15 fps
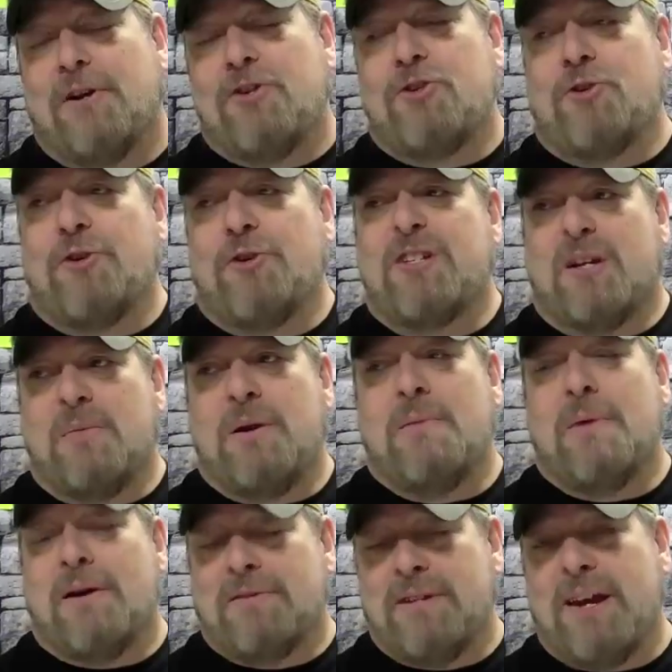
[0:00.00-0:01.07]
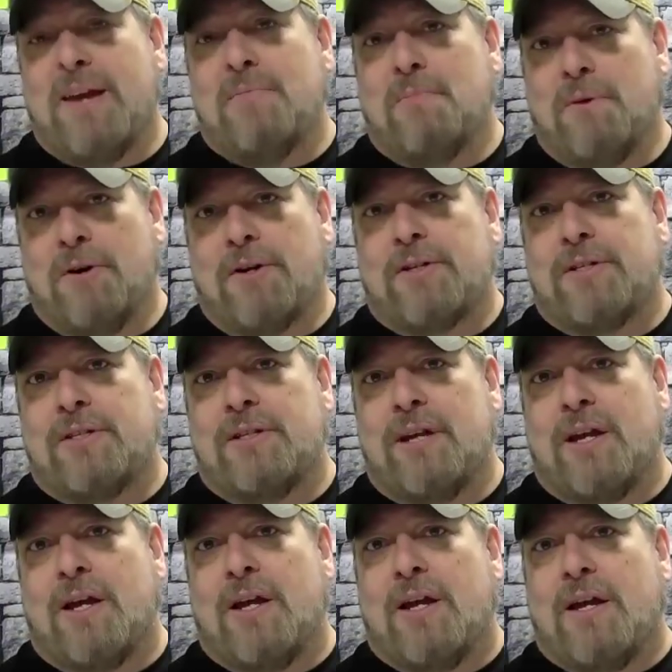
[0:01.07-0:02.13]
pretty sure it's going to be about 10
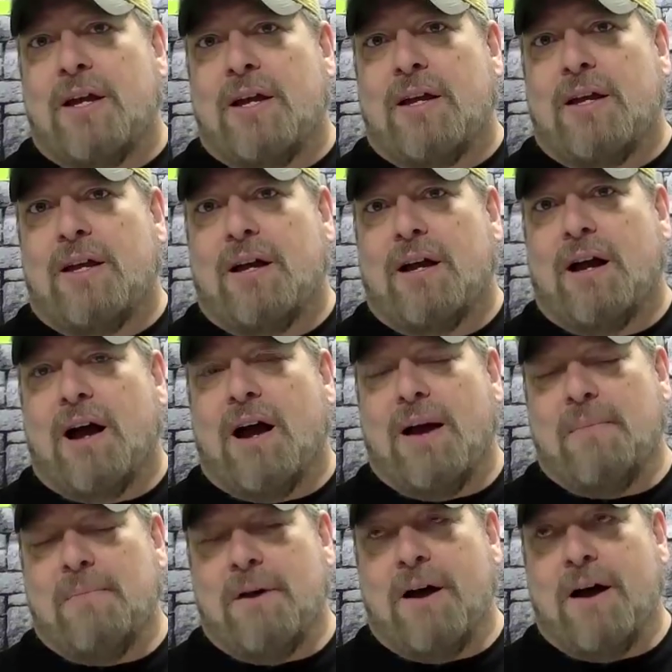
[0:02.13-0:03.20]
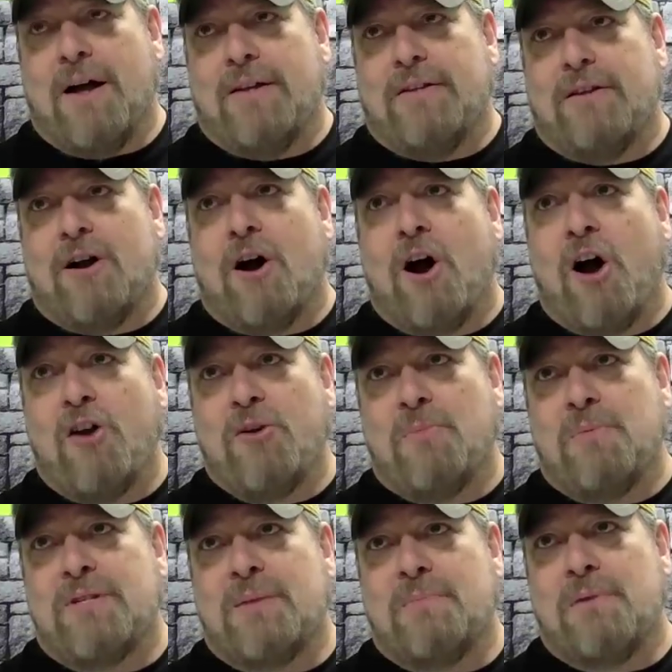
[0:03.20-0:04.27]
books. I'm not
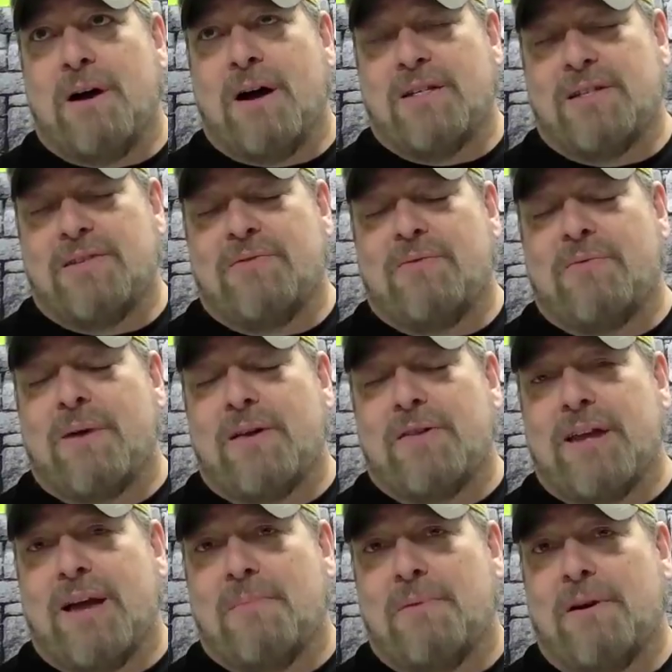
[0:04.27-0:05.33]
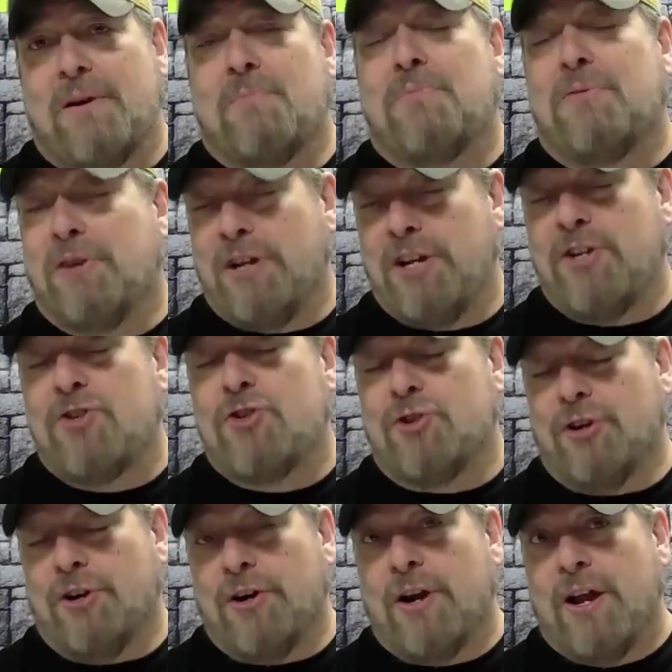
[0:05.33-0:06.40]
100% positive about that, but I'm pretty
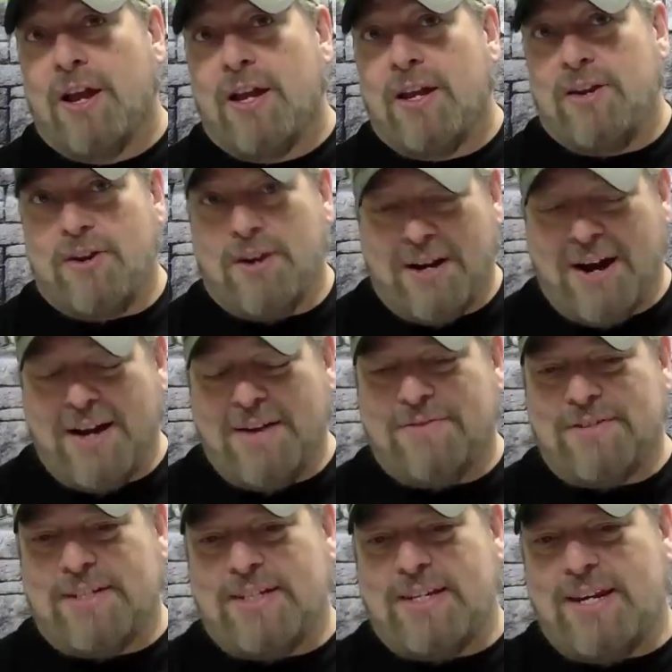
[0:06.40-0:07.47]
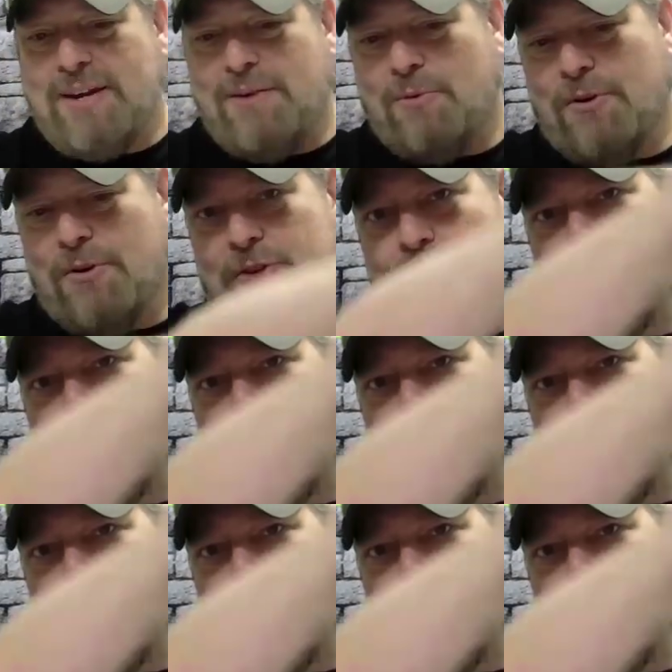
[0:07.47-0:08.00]
sure you can kind of see